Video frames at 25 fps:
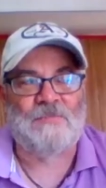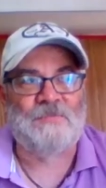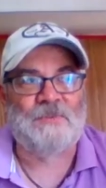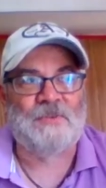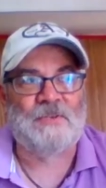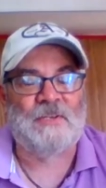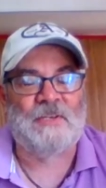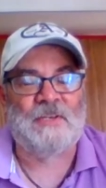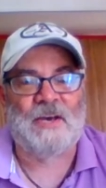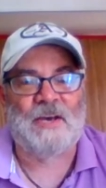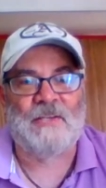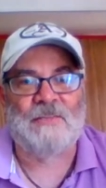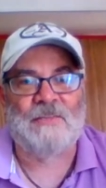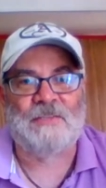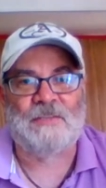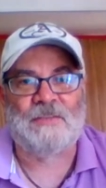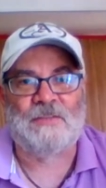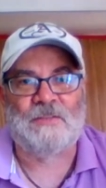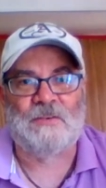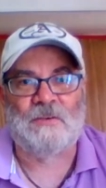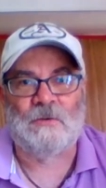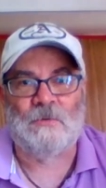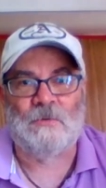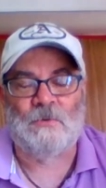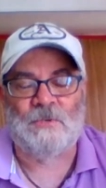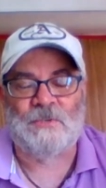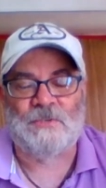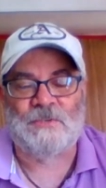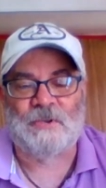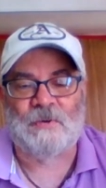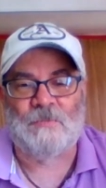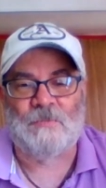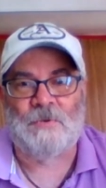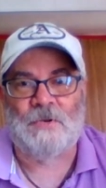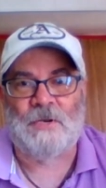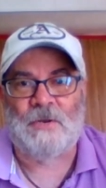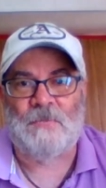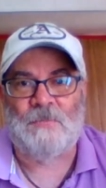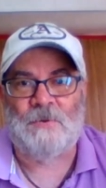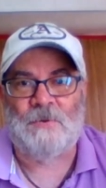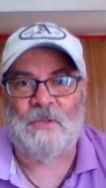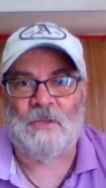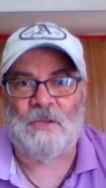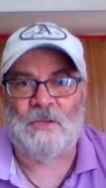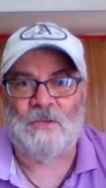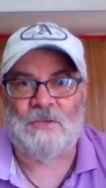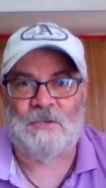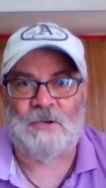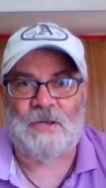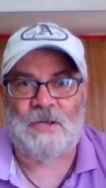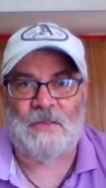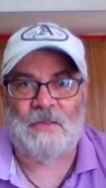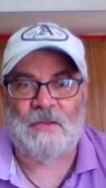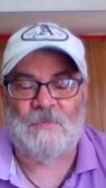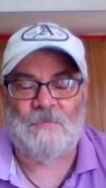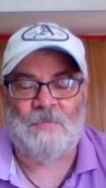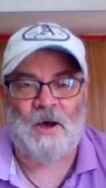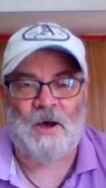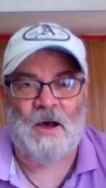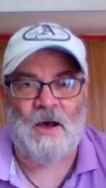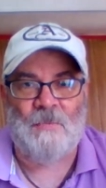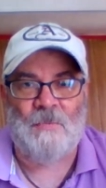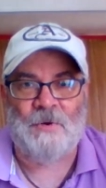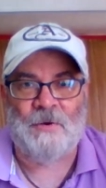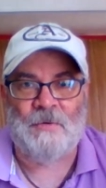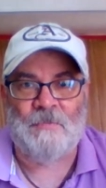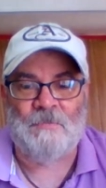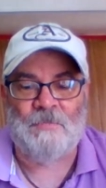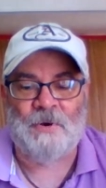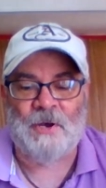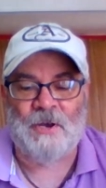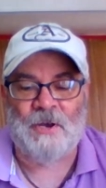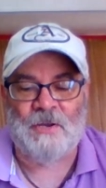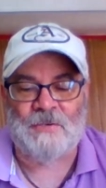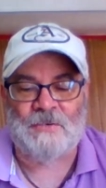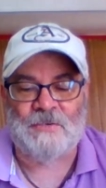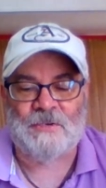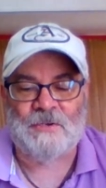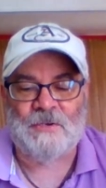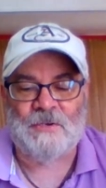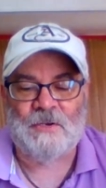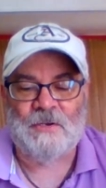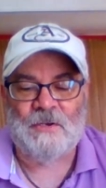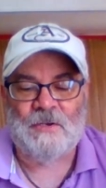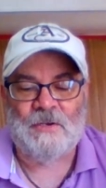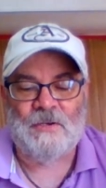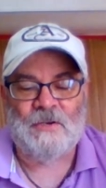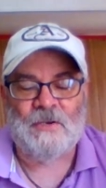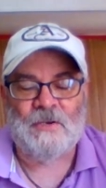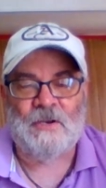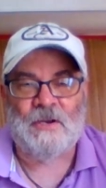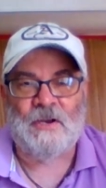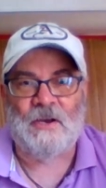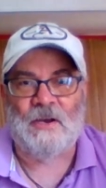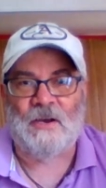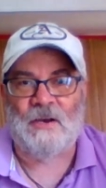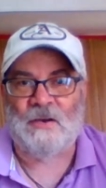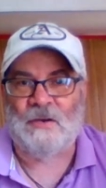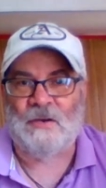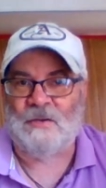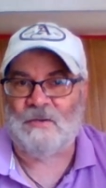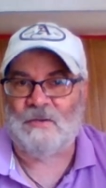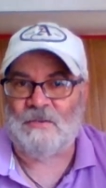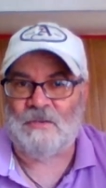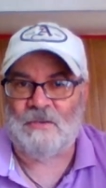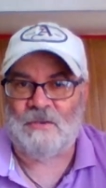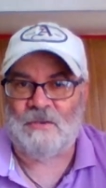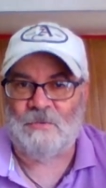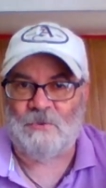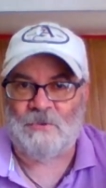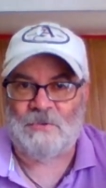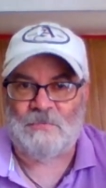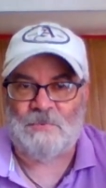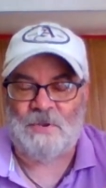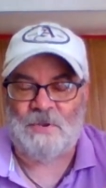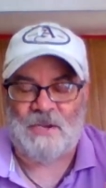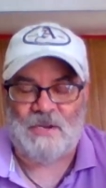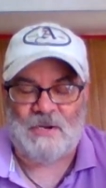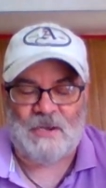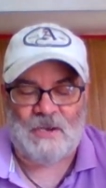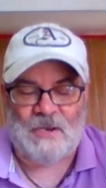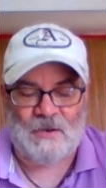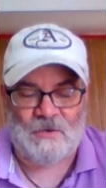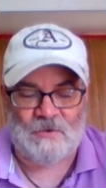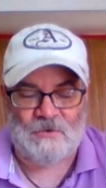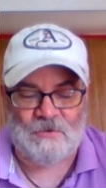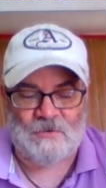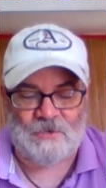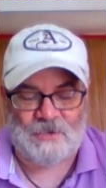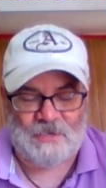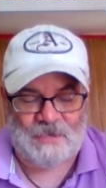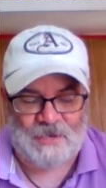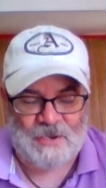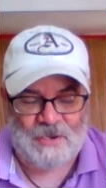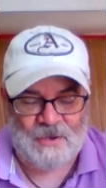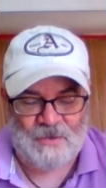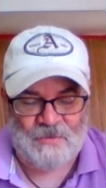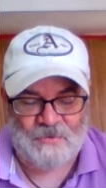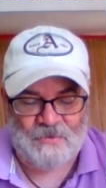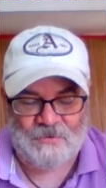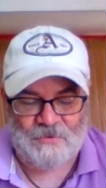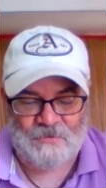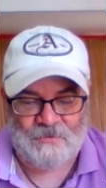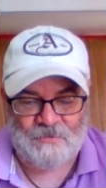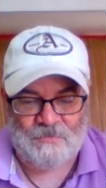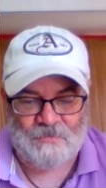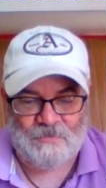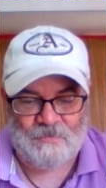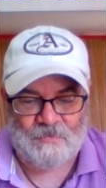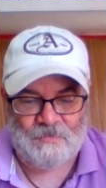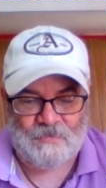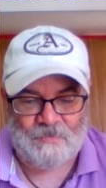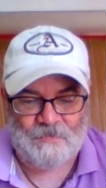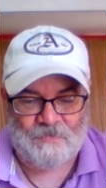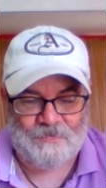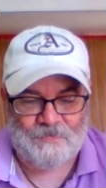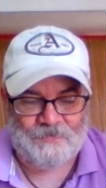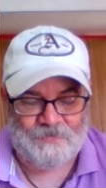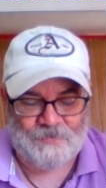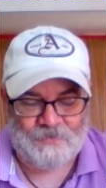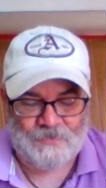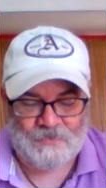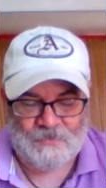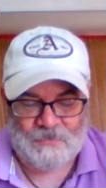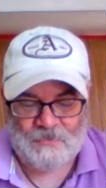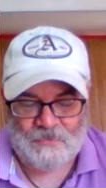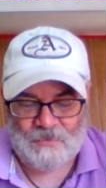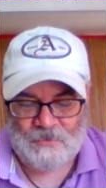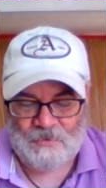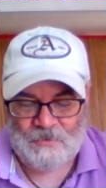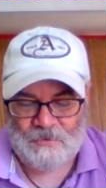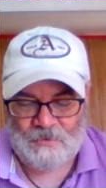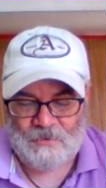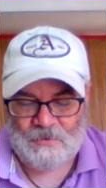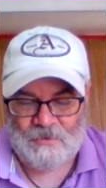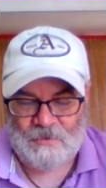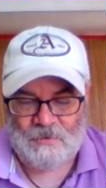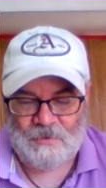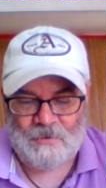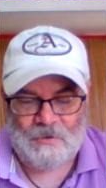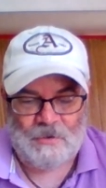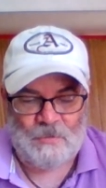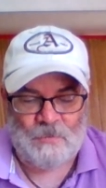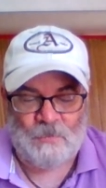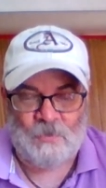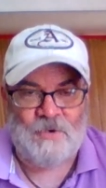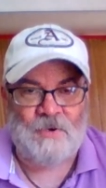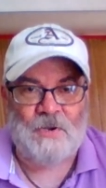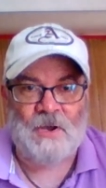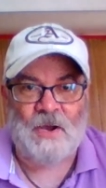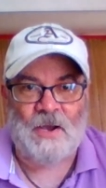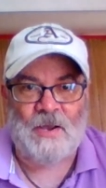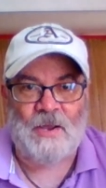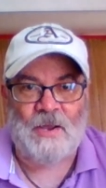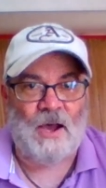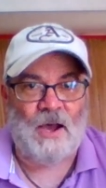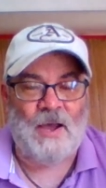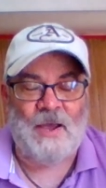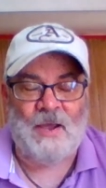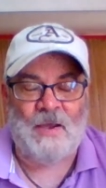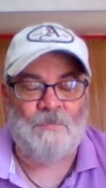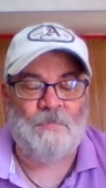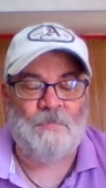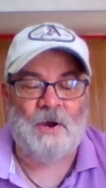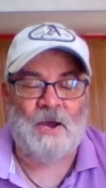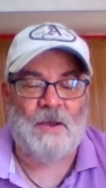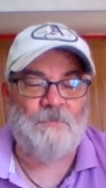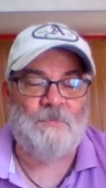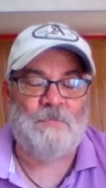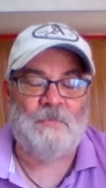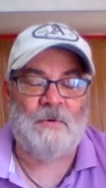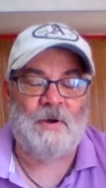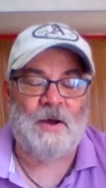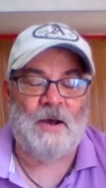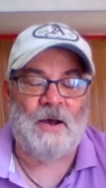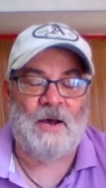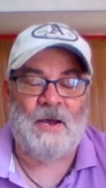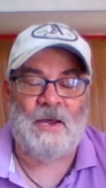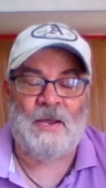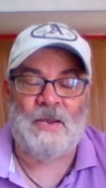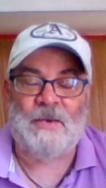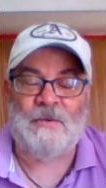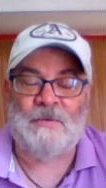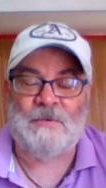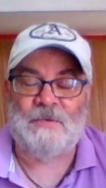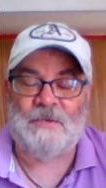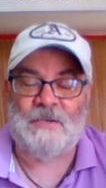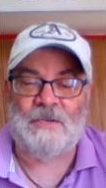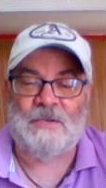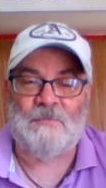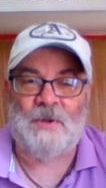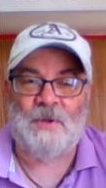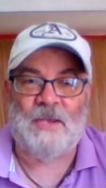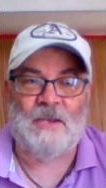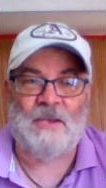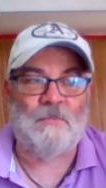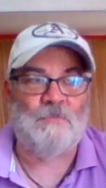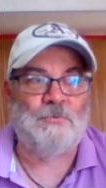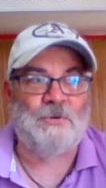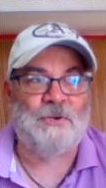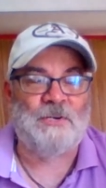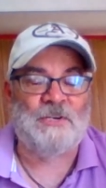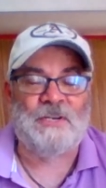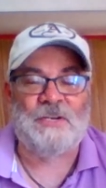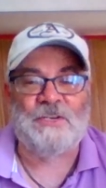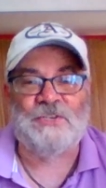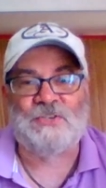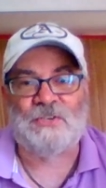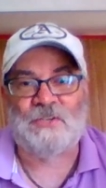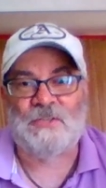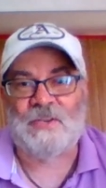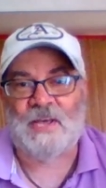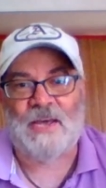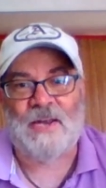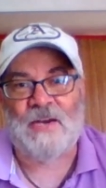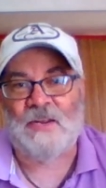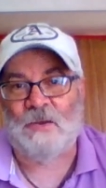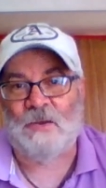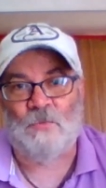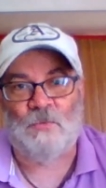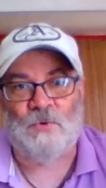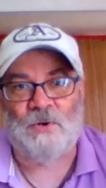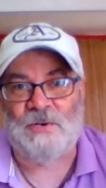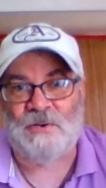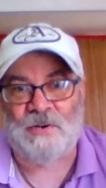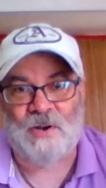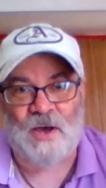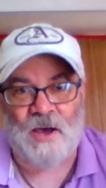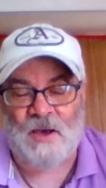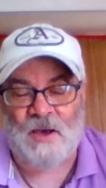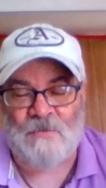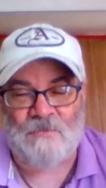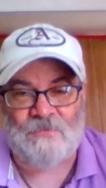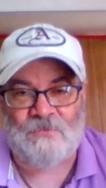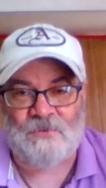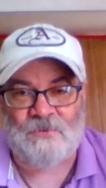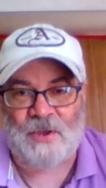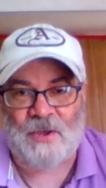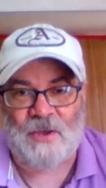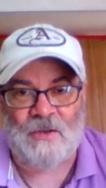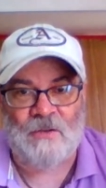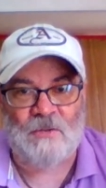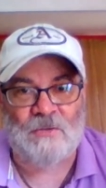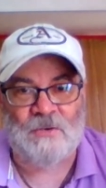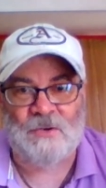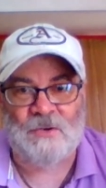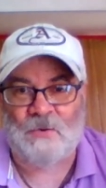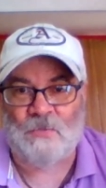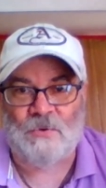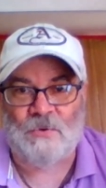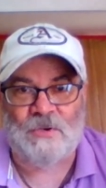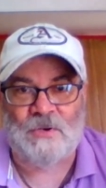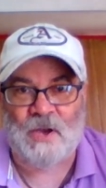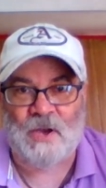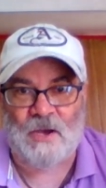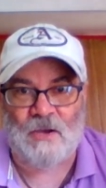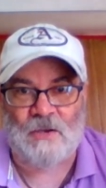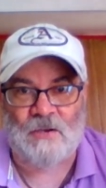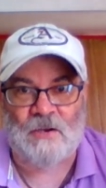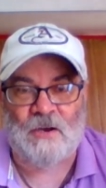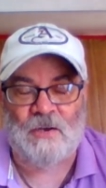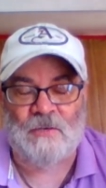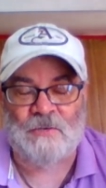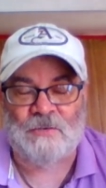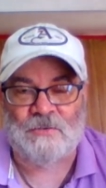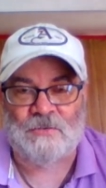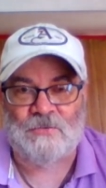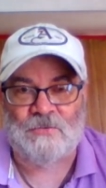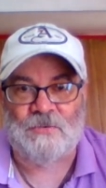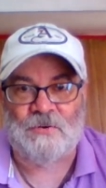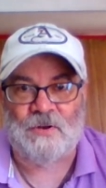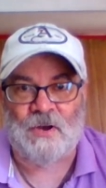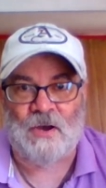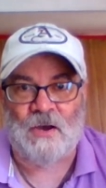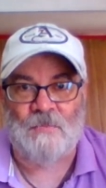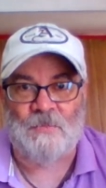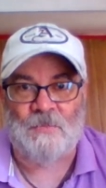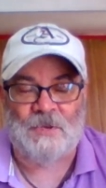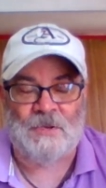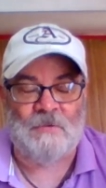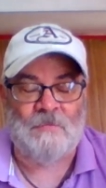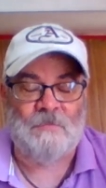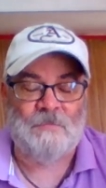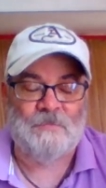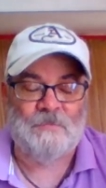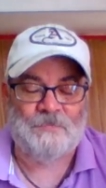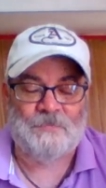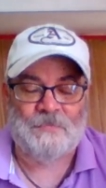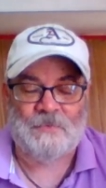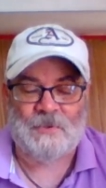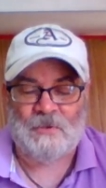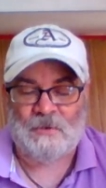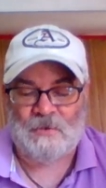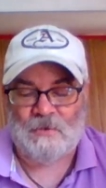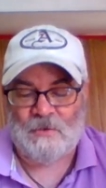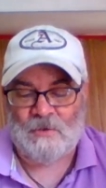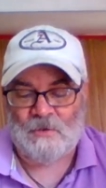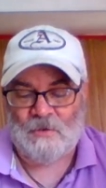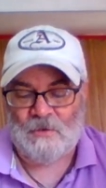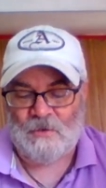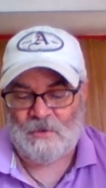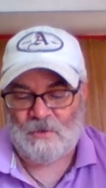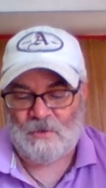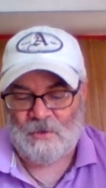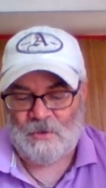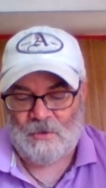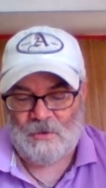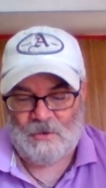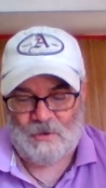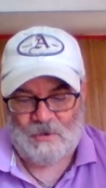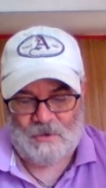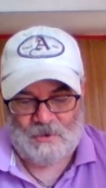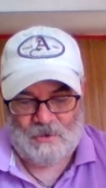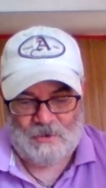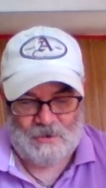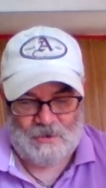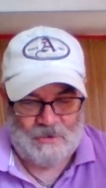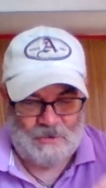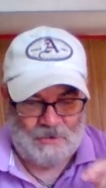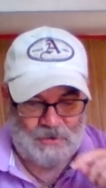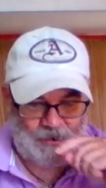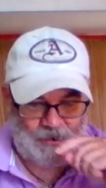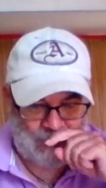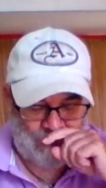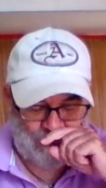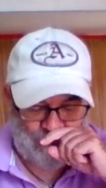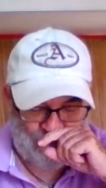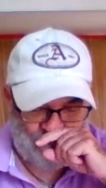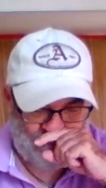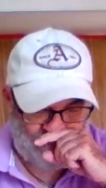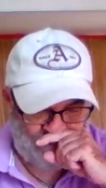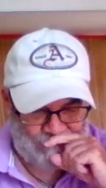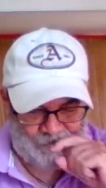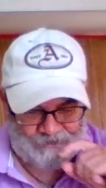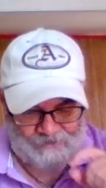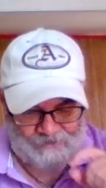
I definitely got that there was some manipulation at La Palma, but uh, it was being held together. It would, I, I, I, I did make a prediction that it would not fail and it would not cause a tsunami um,